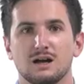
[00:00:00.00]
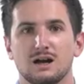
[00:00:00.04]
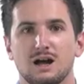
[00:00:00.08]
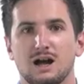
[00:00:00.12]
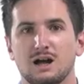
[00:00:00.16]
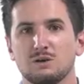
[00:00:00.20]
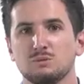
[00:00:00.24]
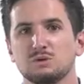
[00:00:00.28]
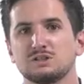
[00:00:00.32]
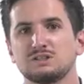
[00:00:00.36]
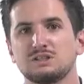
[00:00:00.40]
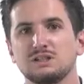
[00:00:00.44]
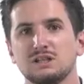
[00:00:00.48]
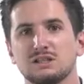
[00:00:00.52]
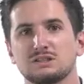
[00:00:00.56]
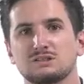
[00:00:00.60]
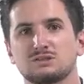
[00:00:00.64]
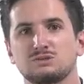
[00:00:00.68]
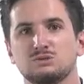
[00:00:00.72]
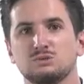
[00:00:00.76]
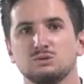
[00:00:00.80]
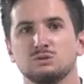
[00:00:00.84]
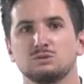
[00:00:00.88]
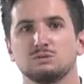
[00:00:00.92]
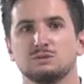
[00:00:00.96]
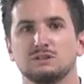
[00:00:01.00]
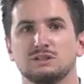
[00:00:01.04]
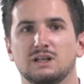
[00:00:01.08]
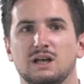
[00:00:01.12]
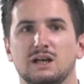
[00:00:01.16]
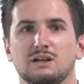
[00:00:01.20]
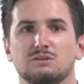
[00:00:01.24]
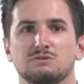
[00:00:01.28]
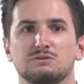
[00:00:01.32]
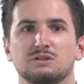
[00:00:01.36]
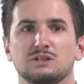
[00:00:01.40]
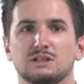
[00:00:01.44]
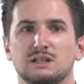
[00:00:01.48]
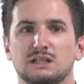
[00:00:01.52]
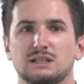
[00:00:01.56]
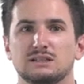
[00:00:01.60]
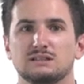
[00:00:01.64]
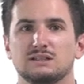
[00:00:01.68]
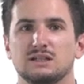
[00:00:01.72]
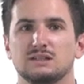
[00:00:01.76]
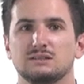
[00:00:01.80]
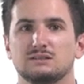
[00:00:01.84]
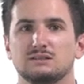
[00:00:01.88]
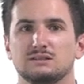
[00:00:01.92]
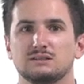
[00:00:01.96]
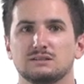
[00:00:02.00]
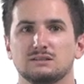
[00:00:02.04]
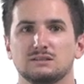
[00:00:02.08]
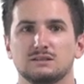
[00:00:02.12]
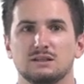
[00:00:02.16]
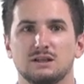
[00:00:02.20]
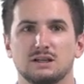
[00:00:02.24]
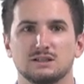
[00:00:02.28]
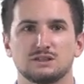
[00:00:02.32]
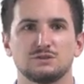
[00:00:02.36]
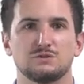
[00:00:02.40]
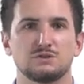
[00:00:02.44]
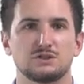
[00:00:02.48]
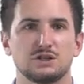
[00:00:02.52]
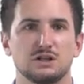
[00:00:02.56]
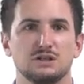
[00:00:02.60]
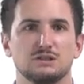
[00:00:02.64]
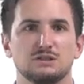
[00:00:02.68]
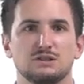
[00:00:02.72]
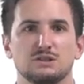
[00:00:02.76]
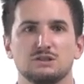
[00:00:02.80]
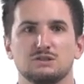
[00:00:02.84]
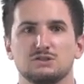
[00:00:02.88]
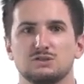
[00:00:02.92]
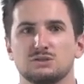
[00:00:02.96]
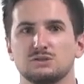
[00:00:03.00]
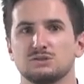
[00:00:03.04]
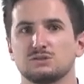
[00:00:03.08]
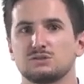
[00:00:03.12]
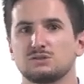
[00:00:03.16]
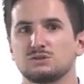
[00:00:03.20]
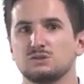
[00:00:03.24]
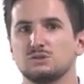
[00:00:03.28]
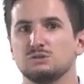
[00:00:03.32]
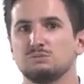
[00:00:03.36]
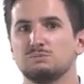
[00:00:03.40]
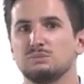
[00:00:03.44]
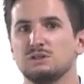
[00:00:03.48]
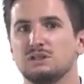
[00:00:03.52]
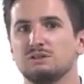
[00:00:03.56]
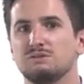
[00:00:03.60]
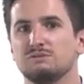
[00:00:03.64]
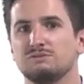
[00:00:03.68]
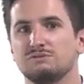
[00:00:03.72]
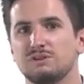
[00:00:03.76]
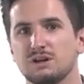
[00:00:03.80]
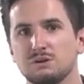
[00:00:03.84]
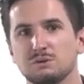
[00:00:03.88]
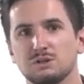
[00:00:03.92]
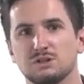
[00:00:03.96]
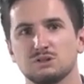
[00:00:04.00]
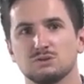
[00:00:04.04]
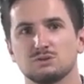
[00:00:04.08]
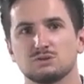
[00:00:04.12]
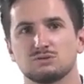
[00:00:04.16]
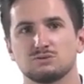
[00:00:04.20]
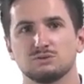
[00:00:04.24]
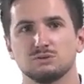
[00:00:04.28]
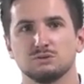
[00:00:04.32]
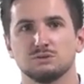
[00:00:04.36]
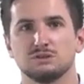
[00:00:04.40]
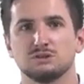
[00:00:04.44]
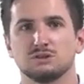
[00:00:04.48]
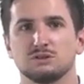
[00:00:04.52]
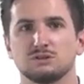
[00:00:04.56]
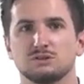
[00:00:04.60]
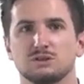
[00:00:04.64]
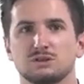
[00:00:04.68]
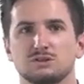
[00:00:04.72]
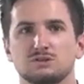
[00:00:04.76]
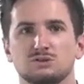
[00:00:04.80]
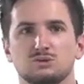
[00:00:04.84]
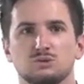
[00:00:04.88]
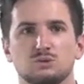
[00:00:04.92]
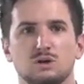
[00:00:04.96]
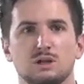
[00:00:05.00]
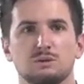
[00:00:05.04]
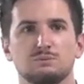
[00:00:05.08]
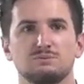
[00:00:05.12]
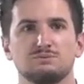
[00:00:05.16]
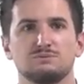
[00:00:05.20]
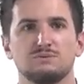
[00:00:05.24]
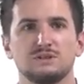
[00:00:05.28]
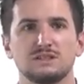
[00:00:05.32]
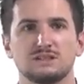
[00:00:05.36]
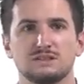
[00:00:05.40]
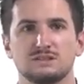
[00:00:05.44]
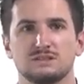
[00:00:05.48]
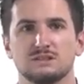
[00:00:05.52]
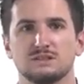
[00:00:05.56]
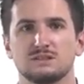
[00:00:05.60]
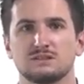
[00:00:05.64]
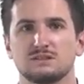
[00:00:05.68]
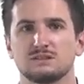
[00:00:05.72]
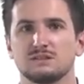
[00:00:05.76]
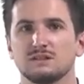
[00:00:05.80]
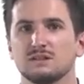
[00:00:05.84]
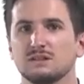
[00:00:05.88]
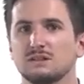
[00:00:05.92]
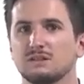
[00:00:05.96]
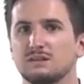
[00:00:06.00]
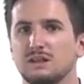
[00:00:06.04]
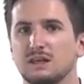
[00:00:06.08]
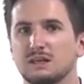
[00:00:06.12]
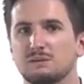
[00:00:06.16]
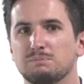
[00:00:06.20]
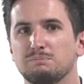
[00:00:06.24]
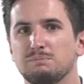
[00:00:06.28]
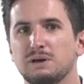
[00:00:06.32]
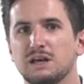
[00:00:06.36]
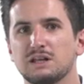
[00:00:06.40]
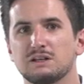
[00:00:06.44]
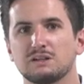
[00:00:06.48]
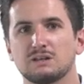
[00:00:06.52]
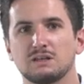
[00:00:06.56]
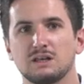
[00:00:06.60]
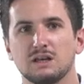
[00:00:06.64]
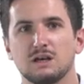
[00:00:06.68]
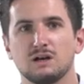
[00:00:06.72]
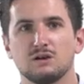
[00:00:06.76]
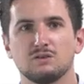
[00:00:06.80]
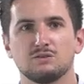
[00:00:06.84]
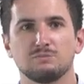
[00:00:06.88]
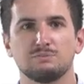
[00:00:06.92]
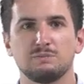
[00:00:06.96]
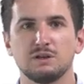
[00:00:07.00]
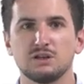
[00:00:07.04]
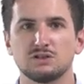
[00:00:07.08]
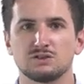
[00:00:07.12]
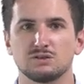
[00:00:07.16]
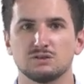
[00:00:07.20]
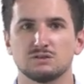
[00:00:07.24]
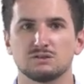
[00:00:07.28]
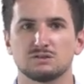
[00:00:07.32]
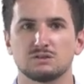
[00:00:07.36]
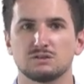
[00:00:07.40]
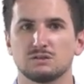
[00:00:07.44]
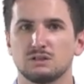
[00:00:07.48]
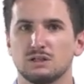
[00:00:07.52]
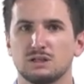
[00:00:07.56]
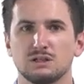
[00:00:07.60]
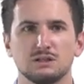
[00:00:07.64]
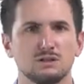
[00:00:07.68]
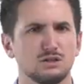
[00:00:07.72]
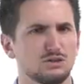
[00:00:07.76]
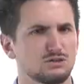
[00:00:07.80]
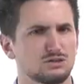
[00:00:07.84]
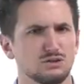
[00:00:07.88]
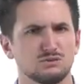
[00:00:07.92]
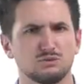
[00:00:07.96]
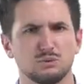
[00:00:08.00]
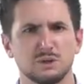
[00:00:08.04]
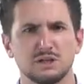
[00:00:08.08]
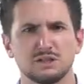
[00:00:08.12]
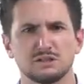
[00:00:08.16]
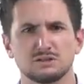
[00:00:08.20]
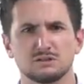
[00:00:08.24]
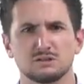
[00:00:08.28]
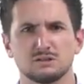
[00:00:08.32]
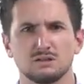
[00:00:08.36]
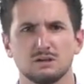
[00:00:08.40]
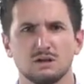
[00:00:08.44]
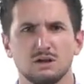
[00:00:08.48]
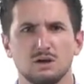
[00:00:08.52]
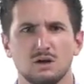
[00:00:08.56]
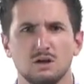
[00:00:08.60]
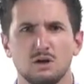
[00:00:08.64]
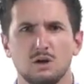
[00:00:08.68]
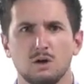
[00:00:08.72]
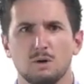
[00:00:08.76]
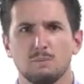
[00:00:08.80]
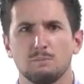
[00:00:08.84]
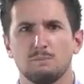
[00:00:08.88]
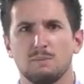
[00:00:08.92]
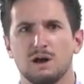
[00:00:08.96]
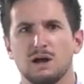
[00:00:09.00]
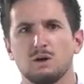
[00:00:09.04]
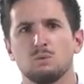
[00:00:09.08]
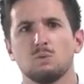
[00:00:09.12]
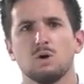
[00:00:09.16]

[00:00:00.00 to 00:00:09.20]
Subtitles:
I was still at school when I realized that artificial intelligence could be very useful in order to help physicists take better care of patients in lots of ways. By